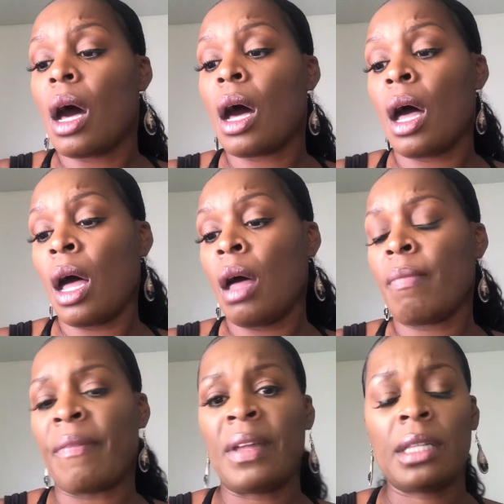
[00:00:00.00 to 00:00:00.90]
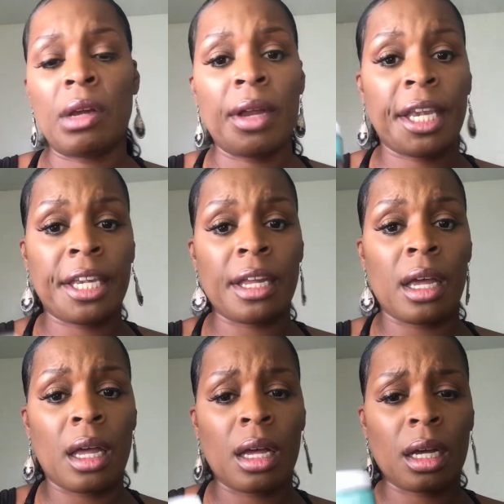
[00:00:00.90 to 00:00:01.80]
I think they're in
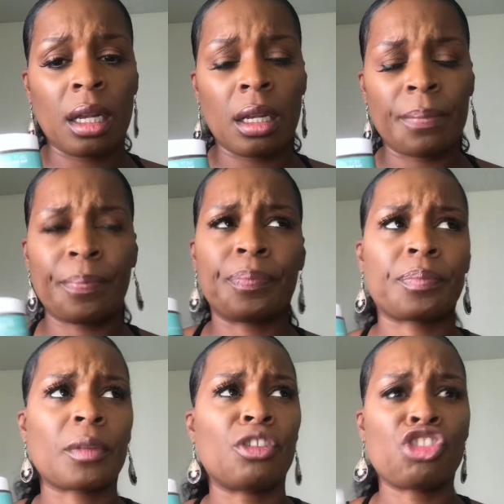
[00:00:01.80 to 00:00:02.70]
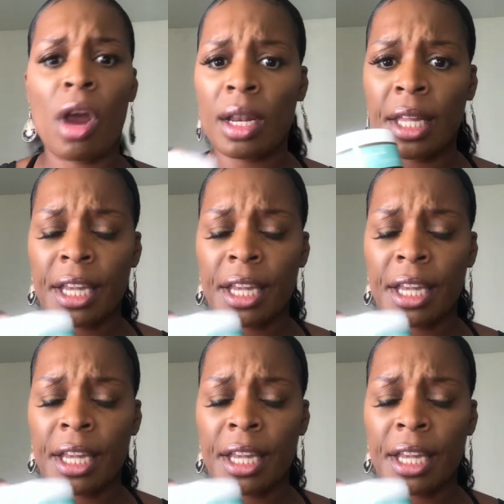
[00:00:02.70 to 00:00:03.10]
Charlotte,